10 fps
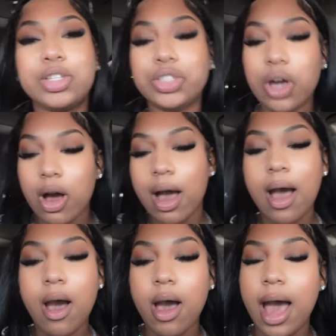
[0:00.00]
Y'all,
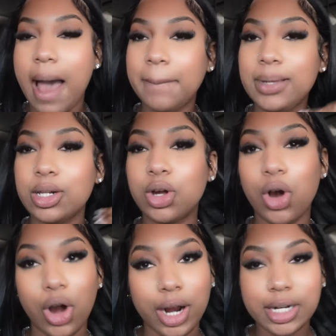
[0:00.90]
I'm in the
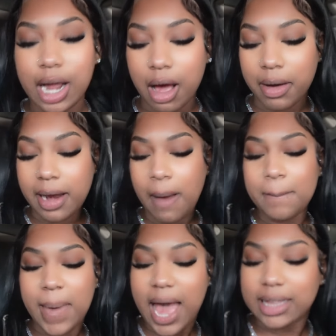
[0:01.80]
car now, and
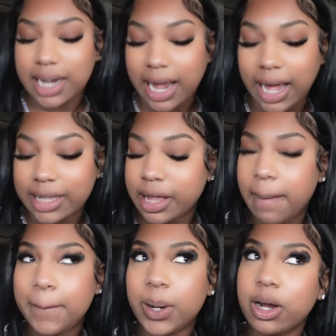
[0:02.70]
I'm mad that I ate
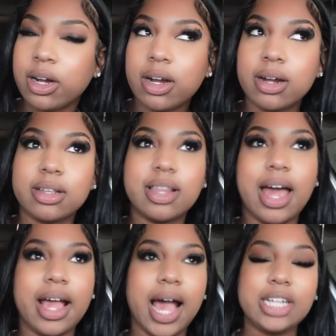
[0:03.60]
that burger.
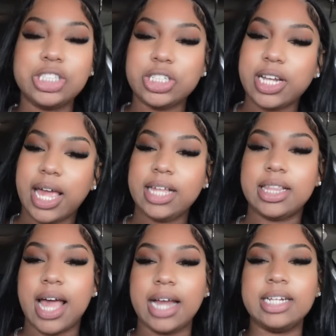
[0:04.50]
Like, I shouldn't have ate
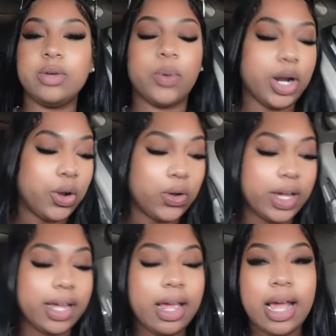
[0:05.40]
that. I need to work
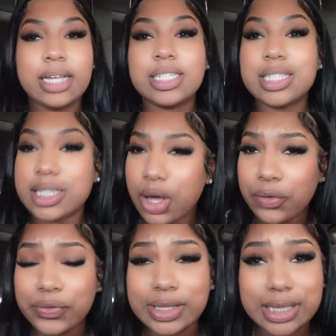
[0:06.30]
on
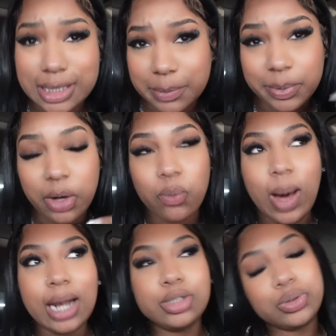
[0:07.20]
self-discipline.
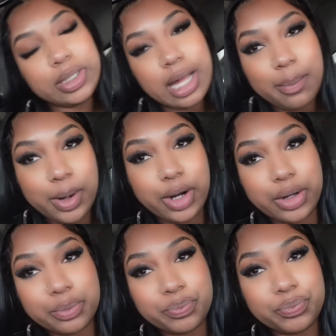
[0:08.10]
Why did you eat that
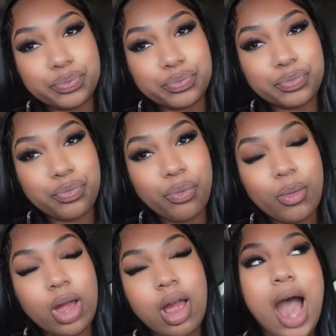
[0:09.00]
burger?
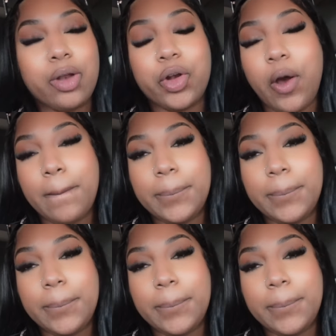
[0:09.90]
I don't know,